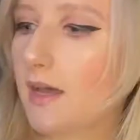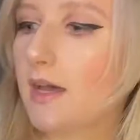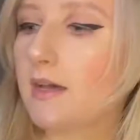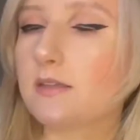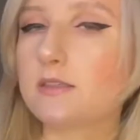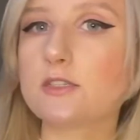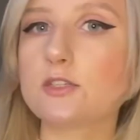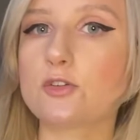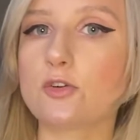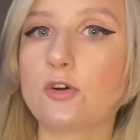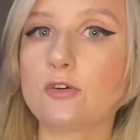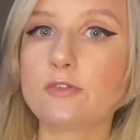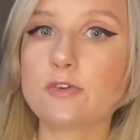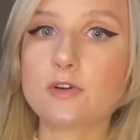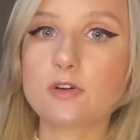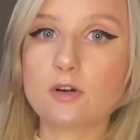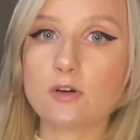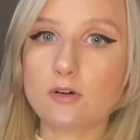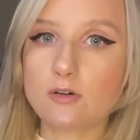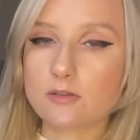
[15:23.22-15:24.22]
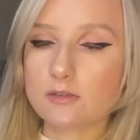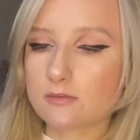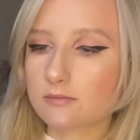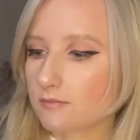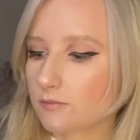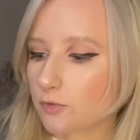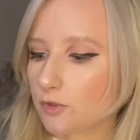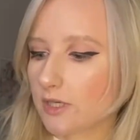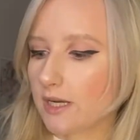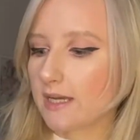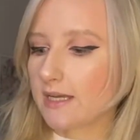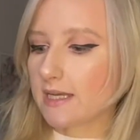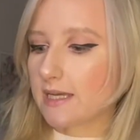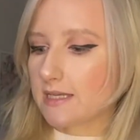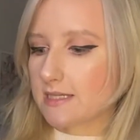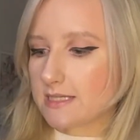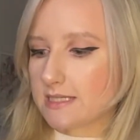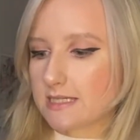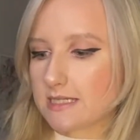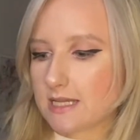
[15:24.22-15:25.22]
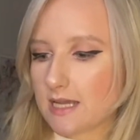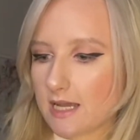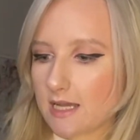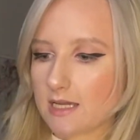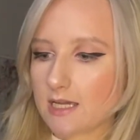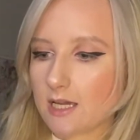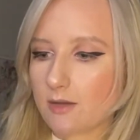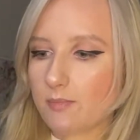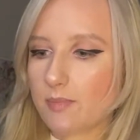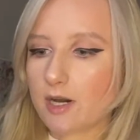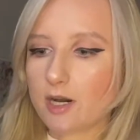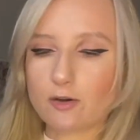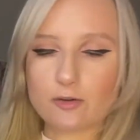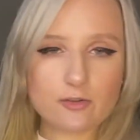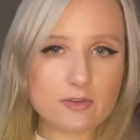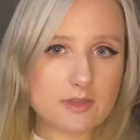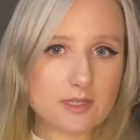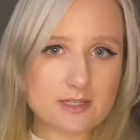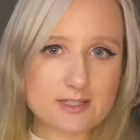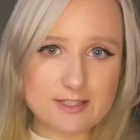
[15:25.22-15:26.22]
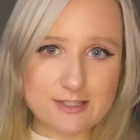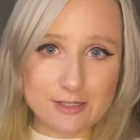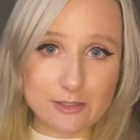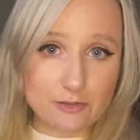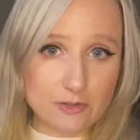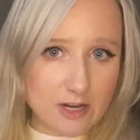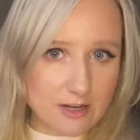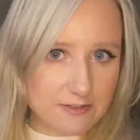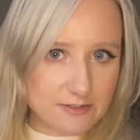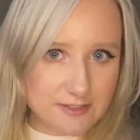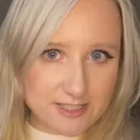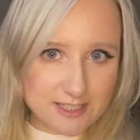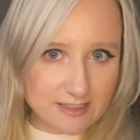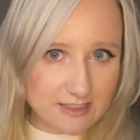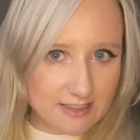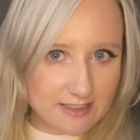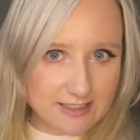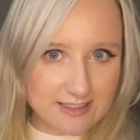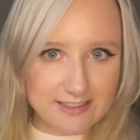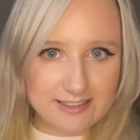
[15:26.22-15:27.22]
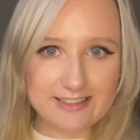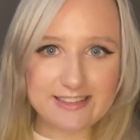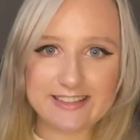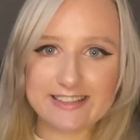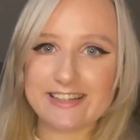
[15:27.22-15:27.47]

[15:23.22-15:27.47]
And overall, what I can say about this craft technique,